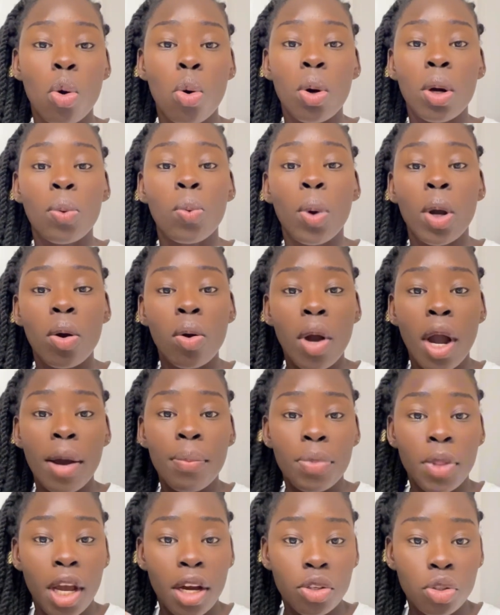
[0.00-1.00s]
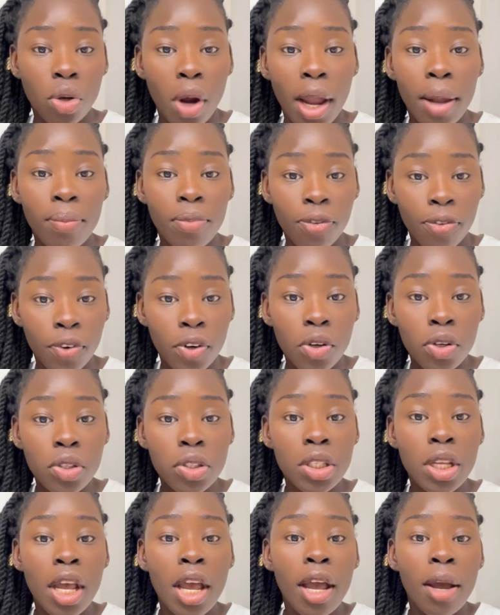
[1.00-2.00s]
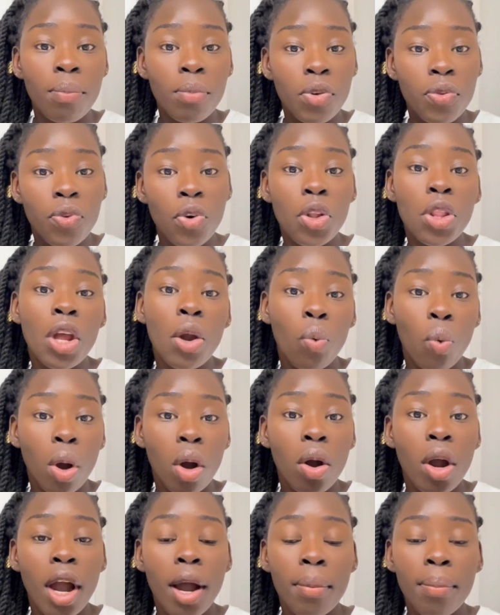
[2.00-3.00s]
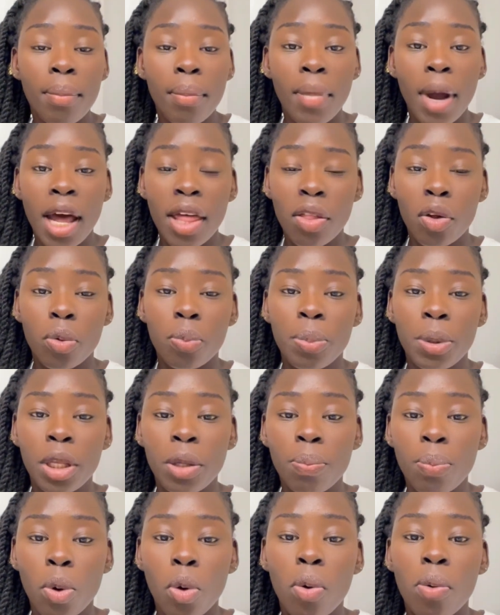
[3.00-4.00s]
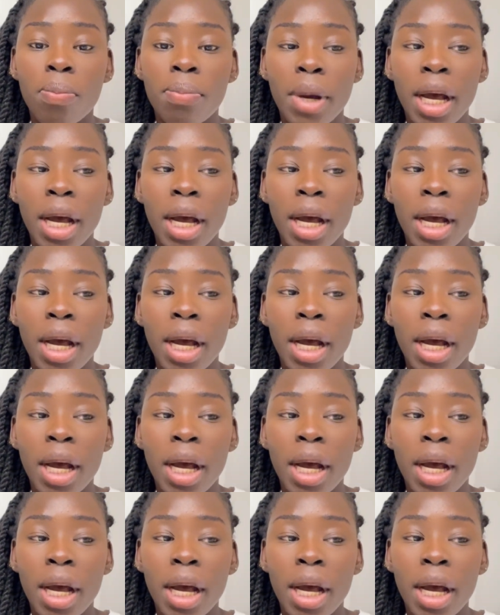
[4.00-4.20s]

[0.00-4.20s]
or welcome their tribe first before they welcome other people.